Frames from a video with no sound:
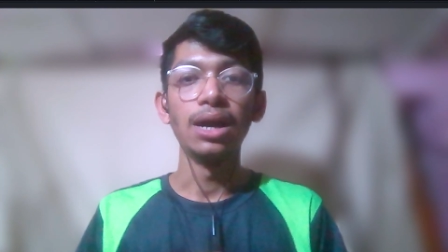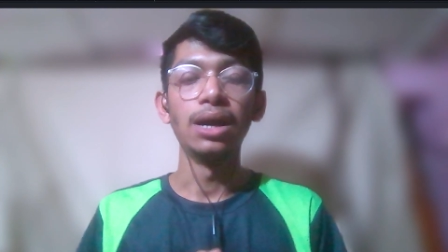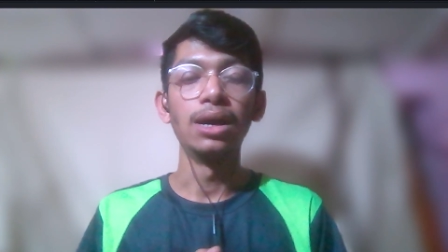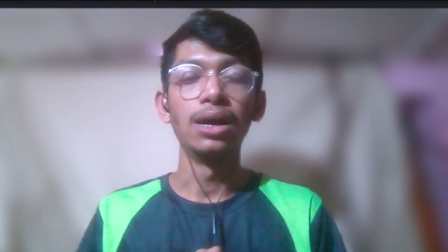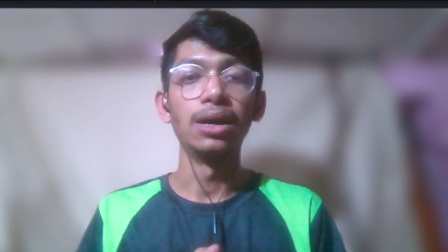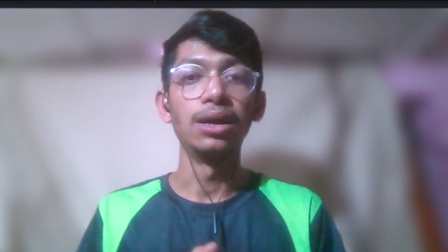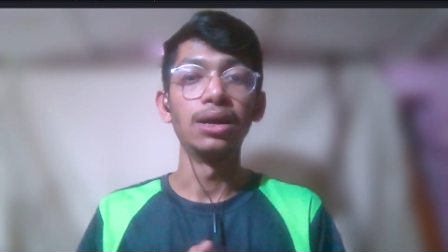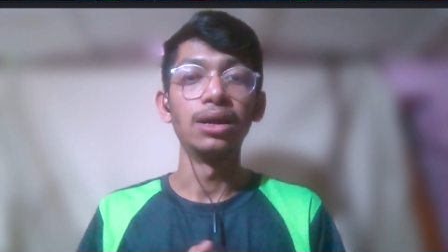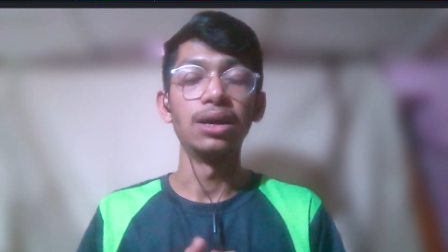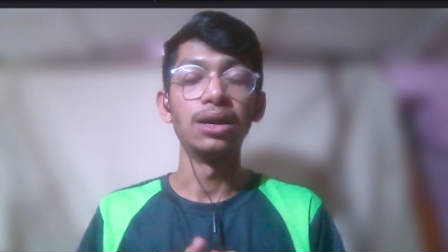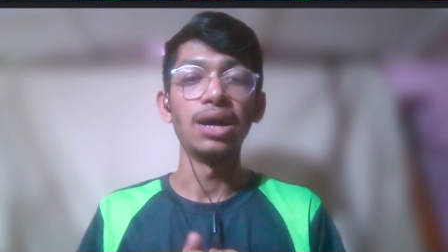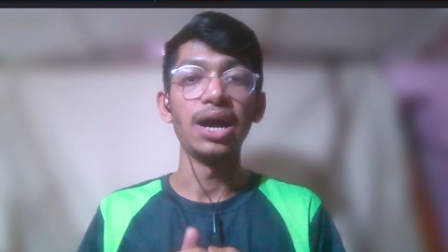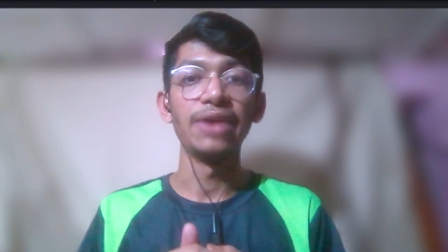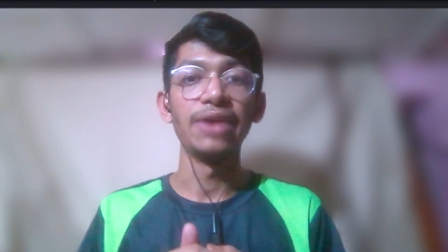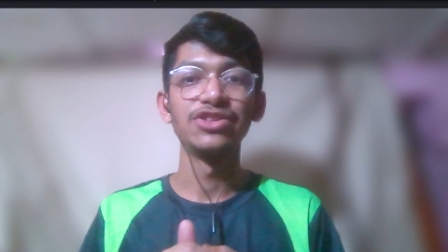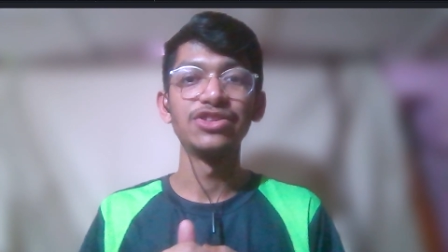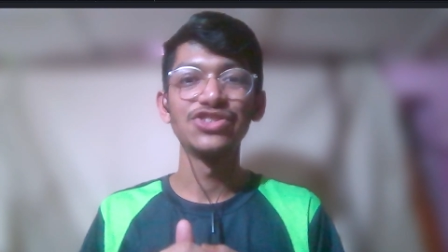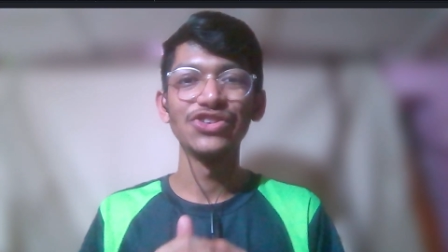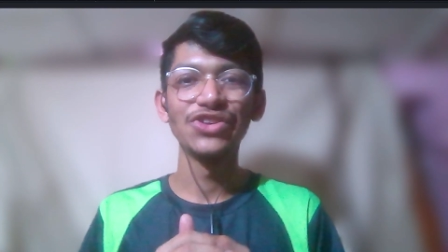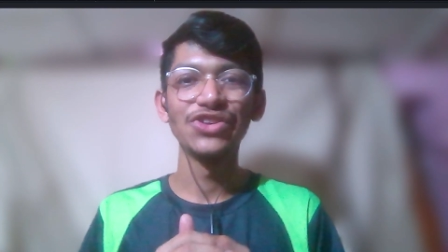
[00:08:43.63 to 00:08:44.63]
Uh,
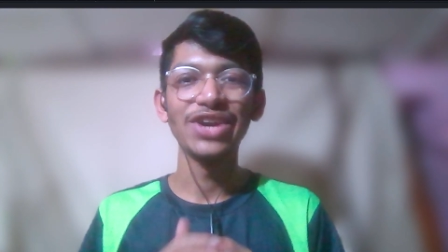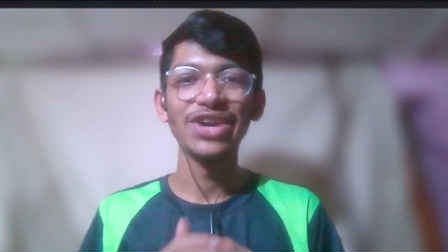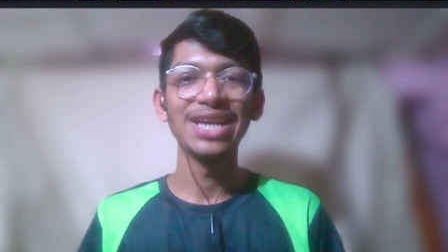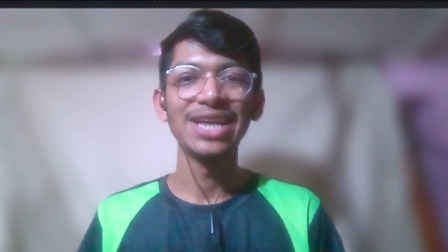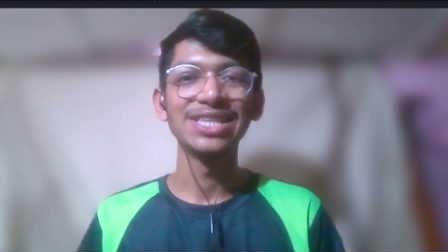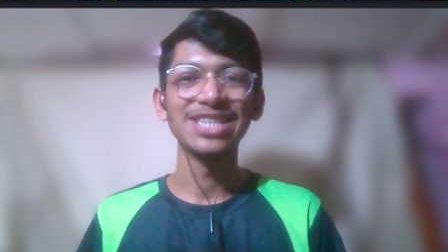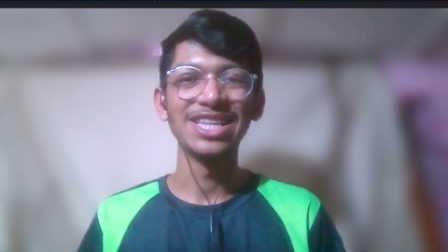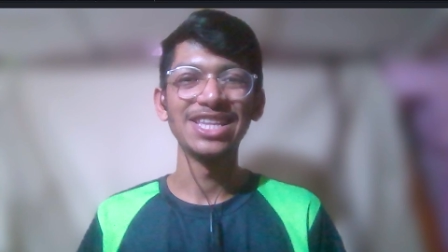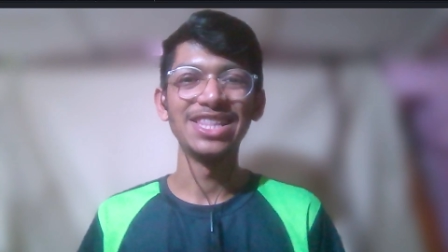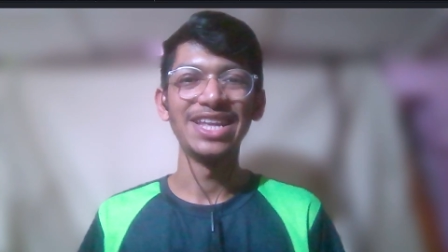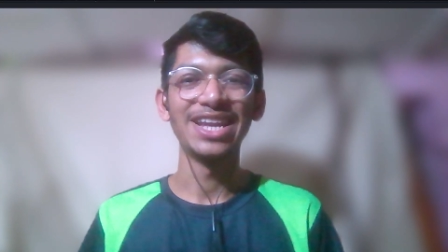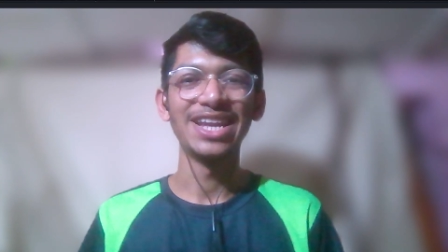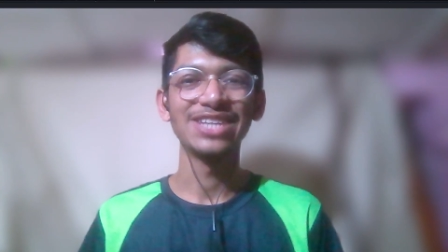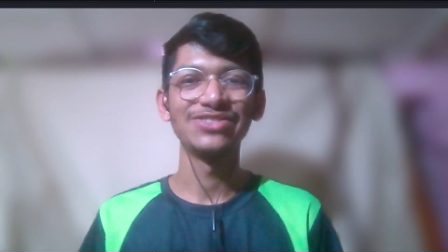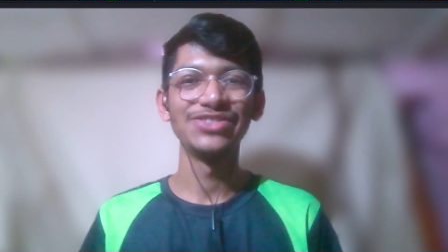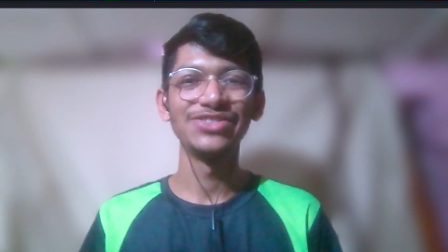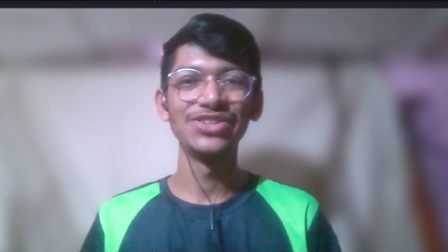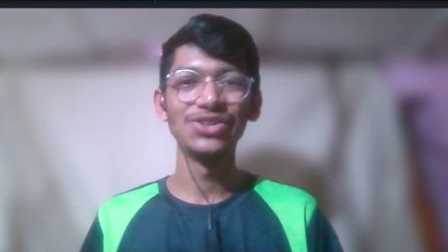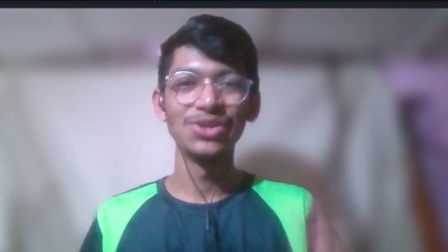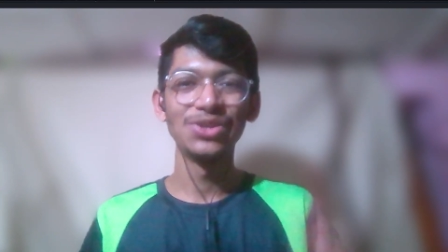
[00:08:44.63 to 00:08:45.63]
I will see you guys in the
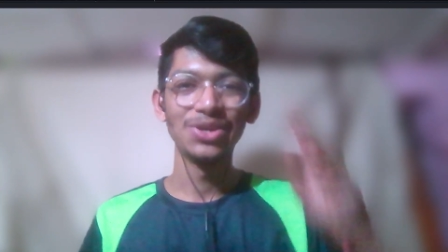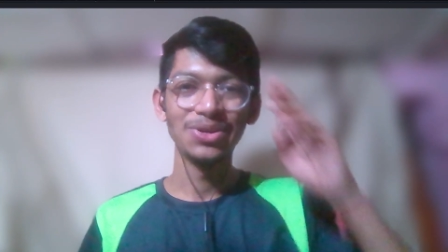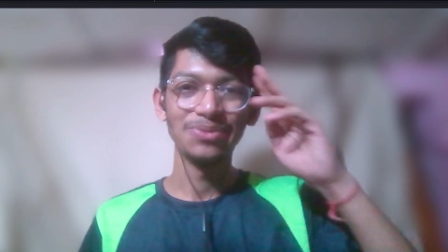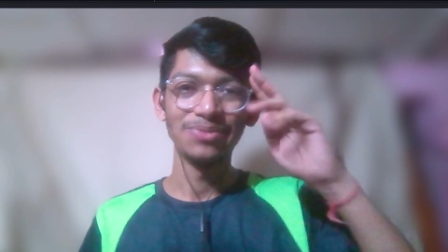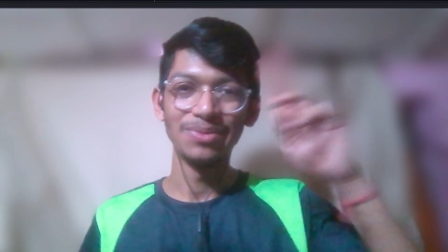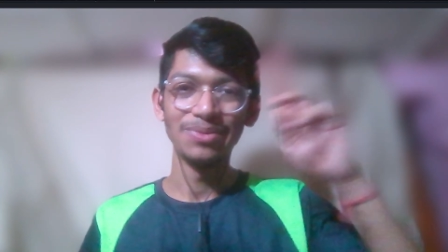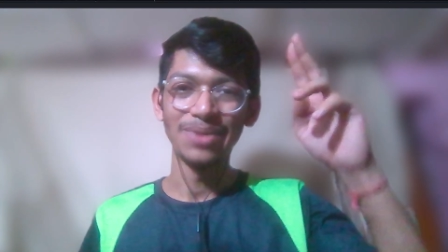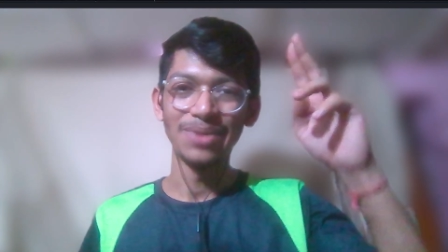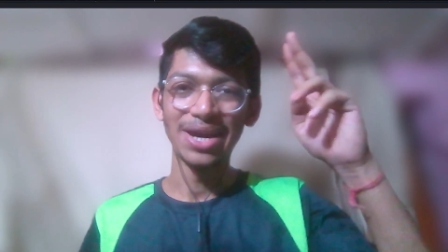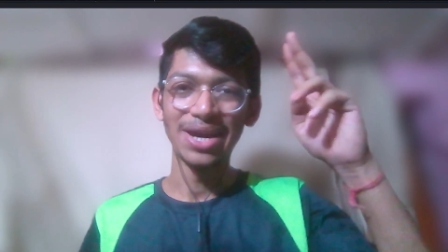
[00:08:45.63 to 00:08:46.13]
next video. Bye